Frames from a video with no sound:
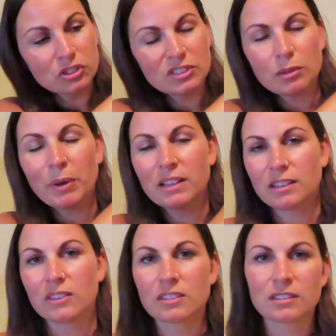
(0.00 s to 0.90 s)
It just depends
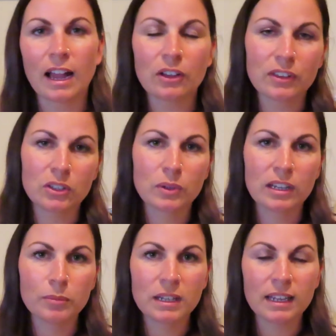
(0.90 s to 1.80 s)
on the style that you get
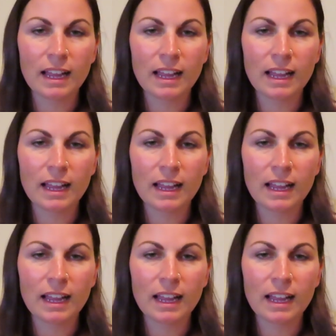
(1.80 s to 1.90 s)
them in.